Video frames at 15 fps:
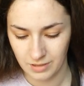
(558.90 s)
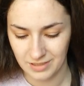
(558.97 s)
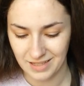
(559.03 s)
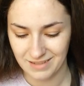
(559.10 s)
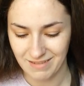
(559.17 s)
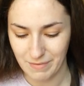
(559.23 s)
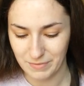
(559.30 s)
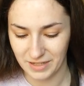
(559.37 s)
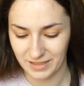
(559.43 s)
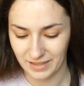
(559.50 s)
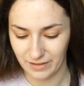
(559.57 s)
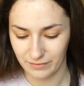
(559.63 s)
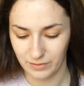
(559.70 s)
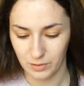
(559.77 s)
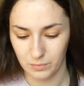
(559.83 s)
It's like wrapped in
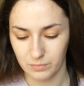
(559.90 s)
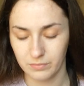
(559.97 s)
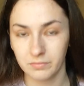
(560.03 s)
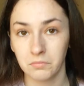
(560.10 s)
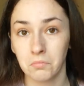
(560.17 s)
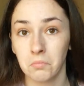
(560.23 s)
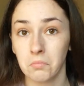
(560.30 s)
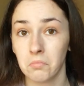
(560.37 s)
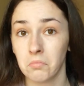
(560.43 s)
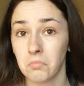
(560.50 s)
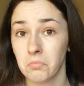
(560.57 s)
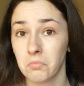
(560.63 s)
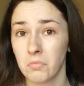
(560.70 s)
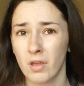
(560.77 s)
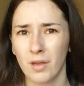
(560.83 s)
cling film.
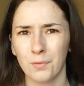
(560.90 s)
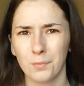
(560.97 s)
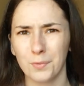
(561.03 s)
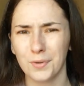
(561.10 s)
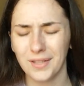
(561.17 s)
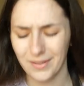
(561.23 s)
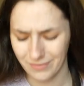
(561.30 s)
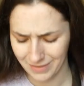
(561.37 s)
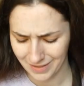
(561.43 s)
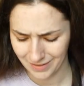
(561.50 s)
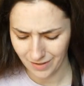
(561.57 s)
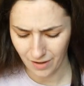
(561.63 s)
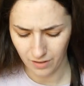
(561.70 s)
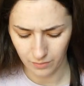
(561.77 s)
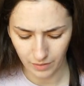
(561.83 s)
We'll give it a
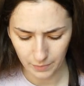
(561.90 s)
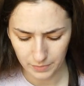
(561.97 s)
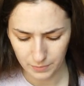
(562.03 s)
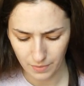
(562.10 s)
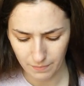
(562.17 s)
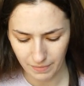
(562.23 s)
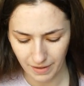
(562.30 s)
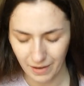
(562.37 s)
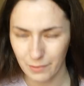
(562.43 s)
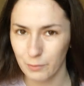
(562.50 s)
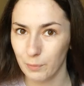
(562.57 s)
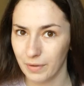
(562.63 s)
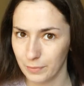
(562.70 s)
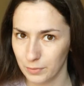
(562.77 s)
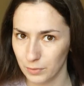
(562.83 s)
go. It was
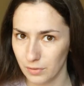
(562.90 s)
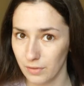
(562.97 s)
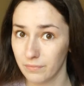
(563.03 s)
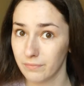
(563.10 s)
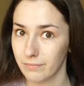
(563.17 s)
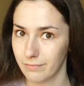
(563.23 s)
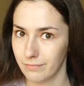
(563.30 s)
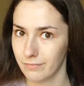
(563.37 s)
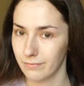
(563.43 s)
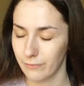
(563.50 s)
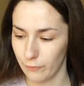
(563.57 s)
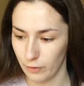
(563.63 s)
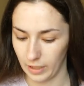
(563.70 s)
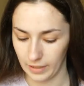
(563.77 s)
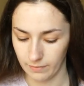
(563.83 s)
£1, but it was also
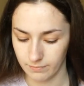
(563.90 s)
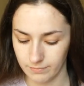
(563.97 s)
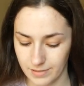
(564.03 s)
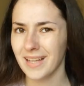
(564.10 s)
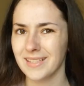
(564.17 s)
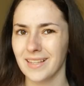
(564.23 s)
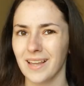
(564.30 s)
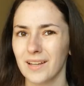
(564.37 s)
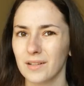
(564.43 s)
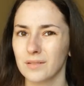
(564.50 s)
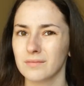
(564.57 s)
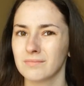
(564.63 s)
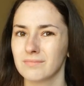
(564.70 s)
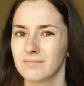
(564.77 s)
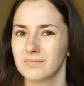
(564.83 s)
free. Next thing I
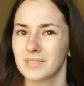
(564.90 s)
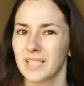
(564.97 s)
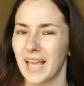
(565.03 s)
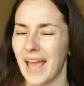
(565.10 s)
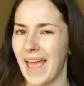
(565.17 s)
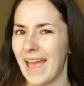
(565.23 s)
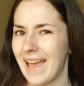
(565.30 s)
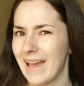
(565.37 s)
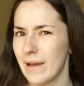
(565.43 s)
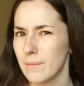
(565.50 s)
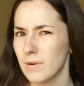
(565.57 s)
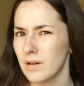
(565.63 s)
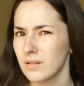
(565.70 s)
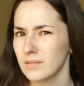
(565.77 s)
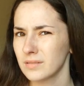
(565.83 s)
got was a hair
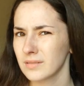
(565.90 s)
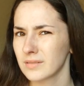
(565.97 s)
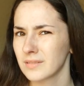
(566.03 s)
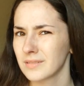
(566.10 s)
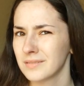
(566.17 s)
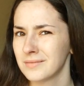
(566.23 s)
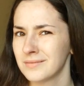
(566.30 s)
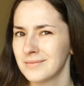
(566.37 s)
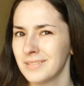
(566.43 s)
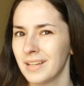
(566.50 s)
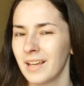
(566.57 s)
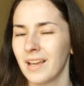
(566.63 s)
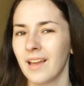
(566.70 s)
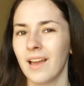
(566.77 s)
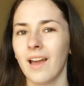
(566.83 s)
mask.
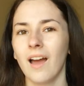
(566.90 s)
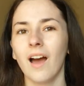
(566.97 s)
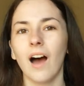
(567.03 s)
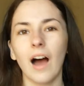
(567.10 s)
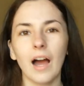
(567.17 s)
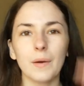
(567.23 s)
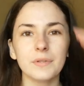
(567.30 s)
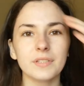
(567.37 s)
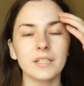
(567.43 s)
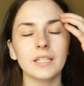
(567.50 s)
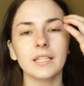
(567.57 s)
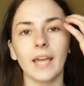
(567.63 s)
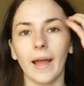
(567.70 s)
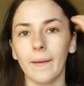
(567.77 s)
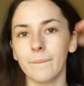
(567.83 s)
I was
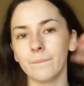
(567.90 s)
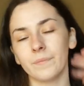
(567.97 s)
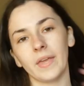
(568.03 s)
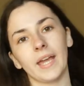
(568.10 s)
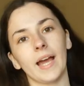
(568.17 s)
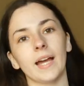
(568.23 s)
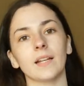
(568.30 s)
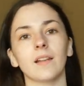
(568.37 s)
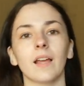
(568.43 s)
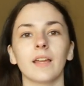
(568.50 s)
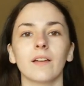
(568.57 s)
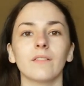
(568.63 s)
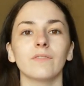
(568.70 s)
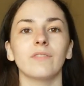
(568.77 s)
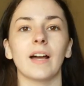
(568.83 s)
gonna get, they had
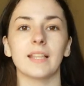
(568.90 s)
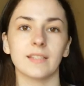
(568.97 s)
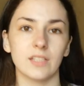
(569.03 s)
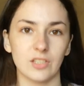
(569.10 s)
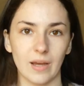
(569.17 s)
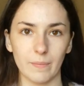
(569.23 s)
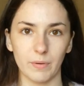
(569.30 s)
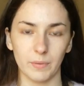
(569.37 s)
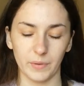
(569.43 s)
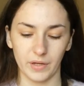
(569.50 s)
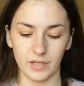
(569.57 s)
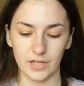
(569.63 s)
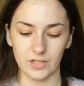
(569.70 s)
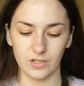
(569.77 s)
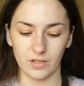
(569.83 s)
like fancy shampoo and
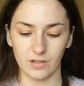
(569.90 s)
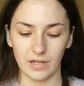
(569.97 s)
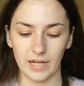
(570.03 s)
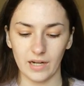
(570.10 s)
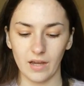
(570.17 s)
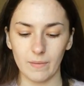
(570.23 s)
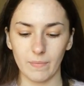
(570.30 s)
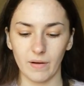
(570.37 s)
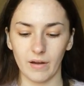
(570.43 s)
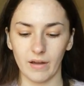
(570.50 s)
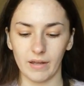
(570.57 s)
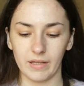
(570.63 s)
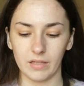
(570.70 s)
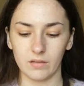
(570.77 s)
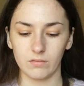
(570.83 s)
conditioner, and I
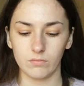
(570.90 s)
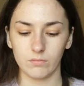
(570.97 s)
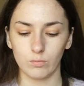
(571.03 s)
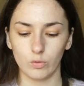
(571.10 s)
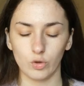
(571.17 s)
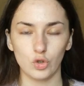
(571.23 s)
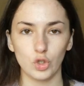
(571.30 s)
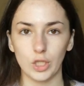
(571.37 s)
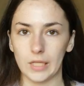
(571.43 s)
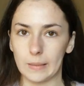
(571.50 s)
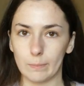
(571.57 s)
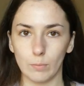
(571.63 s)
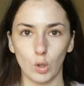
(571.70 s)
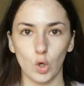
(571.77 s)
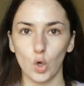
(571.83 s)
buy
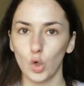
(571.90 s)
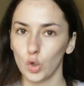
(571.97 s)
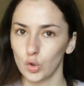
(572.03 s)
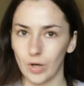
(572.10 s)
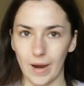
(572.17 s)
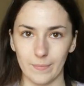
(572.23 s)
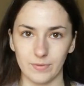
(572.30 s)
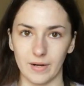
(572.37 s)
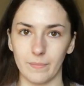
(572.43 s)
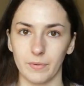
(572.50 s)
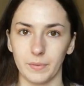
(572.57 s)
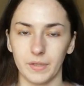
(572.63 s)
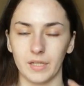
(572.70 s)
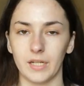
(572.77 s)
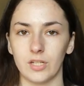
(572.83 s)
cheap crap
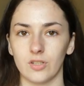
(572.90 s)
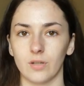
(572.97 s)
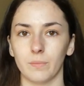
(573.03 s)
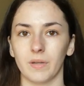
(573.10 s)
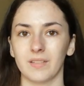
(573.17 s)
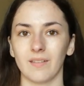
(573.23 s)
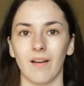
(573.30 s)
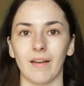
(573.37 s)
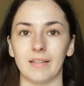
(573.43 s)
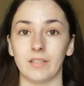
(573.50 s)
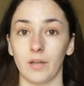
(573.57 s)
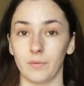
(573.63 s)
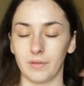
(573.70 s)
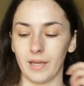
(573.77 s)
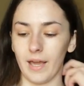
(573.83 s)
shampoo and conditioner because I
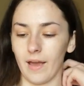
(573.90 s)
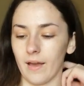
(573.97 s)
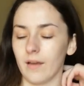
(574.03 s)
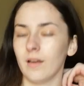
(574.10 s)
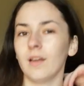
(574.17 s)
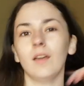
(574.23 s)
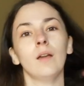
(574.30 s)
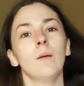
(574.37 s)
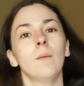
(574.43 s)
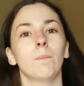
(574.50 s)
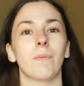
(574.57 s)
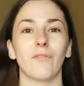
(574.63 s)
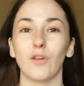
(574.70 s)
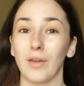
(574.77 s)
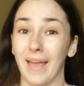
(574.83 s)
don't care.
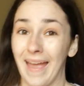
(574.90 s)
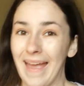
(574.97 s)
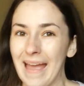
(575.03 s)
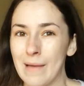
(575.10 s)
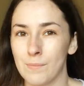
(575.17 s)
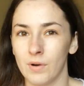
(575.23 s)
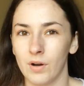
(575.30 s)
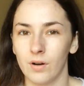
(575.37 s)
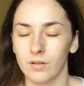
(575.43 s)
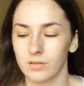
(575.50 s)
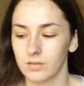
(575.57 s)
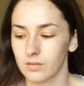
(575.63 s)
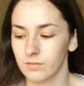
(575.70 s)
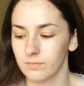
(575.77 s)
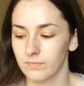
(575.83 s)
But I feel like a hair
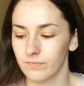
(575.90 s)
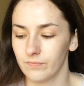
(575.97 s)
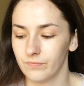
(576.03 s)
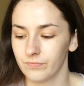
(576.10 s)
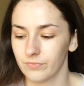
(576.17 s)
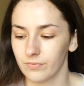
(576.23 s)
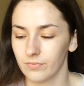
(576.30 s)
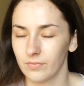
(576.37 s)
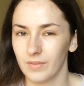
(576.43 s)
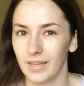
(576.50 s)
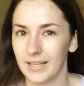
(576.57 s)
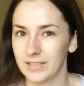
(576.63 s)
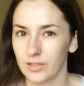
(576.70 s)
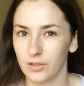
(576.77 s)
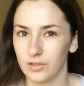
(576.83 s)
mask
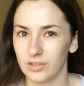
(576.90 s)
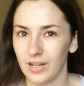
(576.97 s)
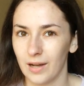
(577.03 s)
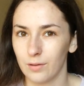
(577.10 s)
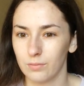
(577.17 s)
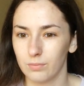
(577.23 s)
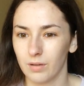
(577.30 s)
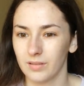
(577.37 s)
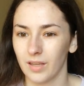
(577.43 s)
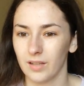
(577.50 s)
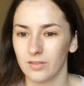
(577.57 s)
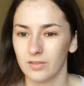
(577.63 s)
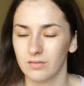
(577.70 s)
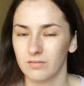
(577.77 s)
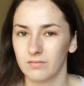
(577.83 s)
is a good shout because I
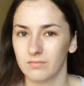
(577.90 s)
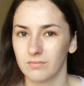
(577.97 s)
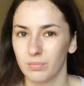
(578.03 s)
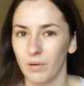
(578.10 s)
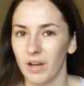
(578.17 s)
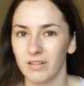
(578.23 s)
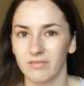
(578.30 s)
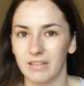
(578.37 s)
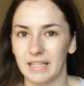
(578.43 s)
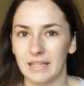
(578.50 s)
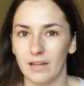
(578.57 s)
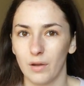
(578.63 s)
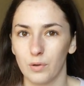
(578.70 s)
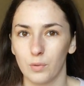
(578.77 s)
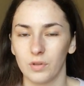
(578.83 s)
can just buy
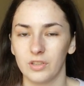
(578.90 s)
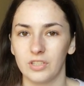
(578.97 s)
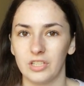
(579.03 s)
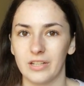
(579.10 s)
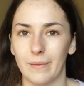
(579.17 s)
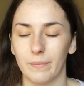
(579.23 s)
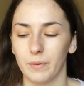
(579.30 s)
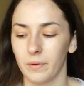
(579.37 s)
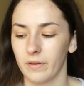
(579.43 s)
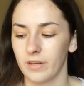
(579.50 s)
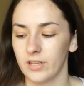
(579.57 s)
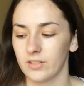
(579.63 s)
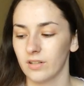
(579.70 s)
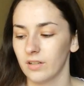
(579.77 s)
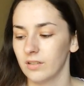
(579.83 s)
really low quality shampoo and
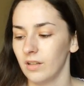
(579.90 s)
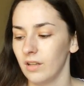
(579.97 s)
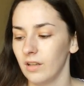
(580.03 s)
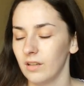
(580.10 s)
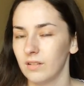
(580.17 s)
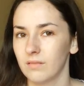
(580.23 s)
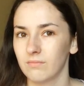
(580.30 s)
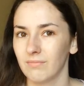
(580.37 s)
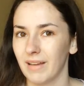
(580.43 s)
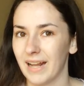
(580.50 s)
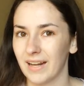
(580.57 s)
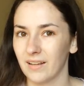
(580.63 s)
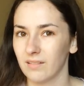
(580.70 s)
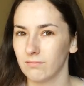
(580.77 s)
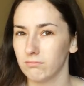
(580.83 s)
conditioner.
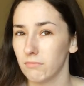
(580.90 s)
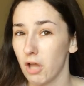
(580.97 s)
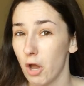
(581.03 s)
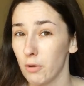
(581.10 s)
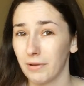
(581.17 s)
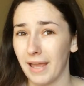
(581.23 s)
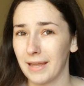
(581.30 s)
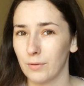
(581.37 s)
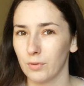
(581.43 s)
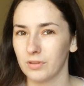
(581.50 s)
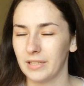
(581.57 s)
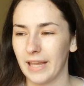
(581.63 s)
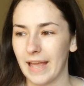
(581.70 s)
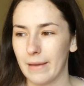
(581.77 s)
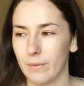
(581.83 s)
And a okay
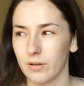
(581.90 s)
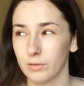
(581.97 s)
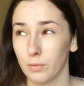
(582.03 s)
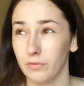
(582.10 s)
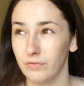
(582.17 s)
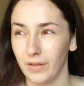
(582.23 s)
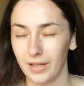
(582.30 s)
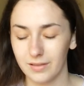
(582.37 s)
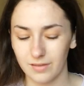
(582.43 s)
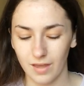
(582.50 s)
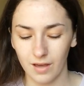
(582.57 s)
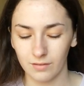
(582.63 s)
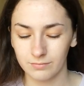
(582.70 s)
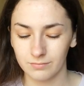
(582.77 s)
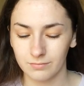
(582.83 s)
quality hair mask will fix
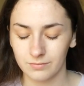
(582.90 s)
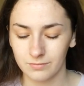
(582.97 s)
that.